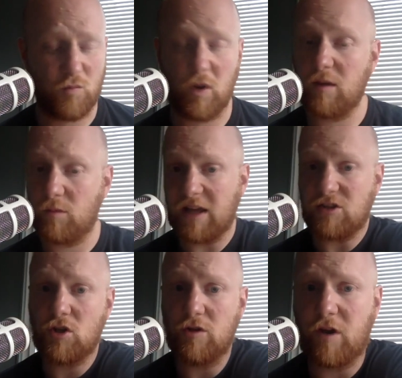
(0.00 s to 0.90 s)
We
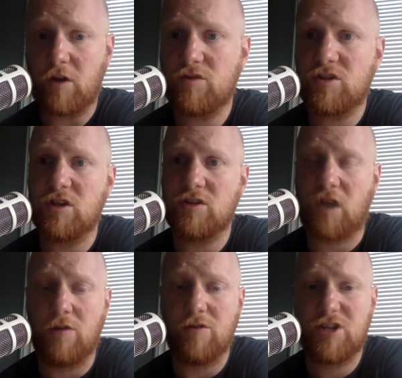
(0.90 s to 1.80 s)
had two votes as
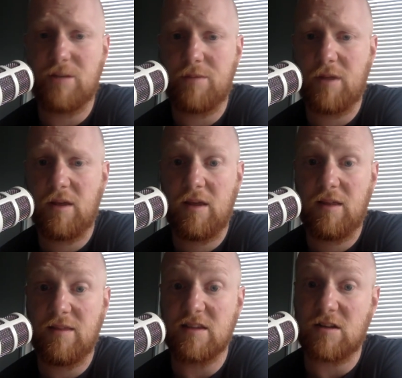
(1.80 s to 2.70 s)
ownership
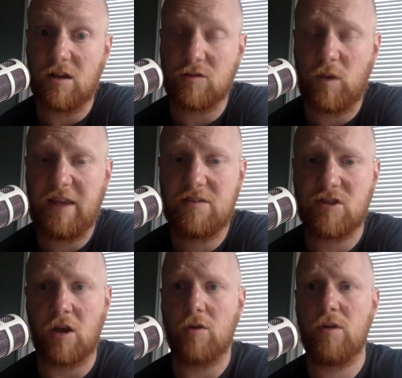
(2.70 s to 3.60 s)
this last week,
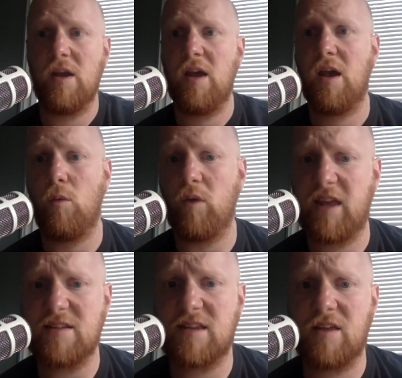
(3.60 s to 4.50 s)
so we
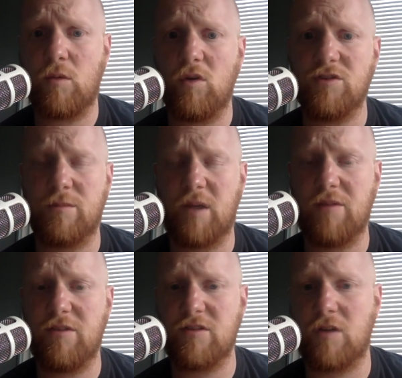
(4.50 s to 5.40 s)
get together once a
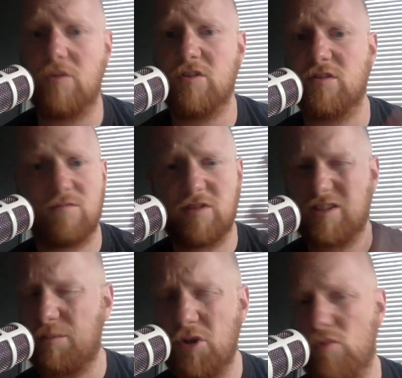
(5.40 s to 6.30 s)
month as owners, and
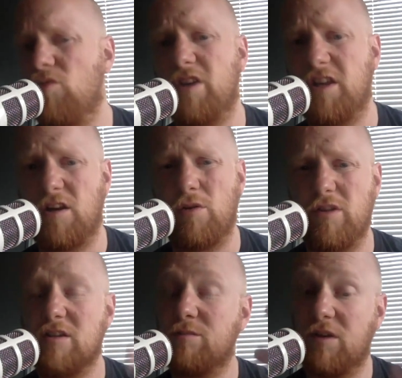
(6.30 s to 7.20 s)
some of you will already know
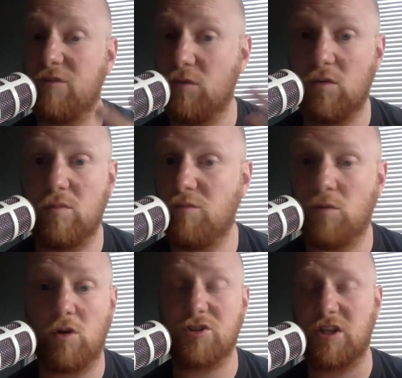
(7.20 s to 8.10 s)
this, but if you're
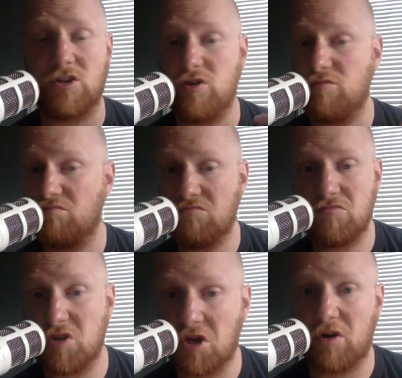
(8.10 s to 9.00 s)
watching and you're
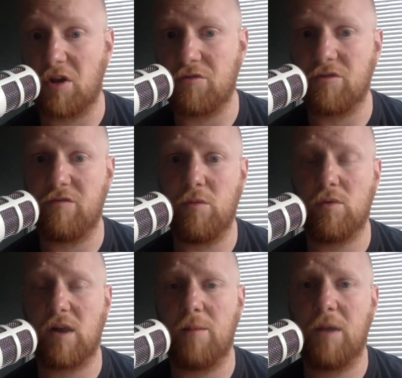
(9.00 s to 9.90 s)
not an owner of the
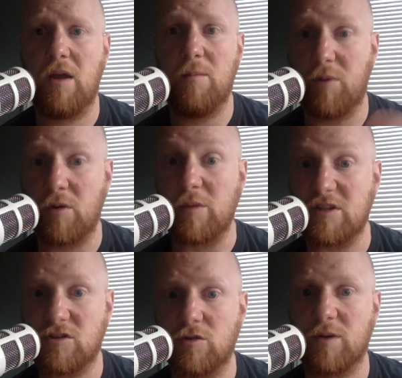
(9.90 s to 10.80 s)
football club, by all
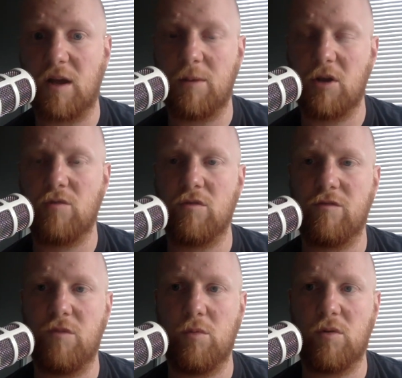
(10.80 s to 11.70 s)
means do become an owner of
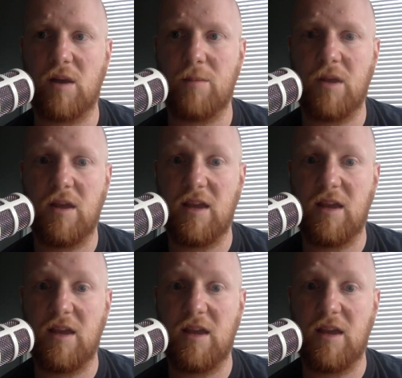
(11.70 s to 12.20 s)
the football club.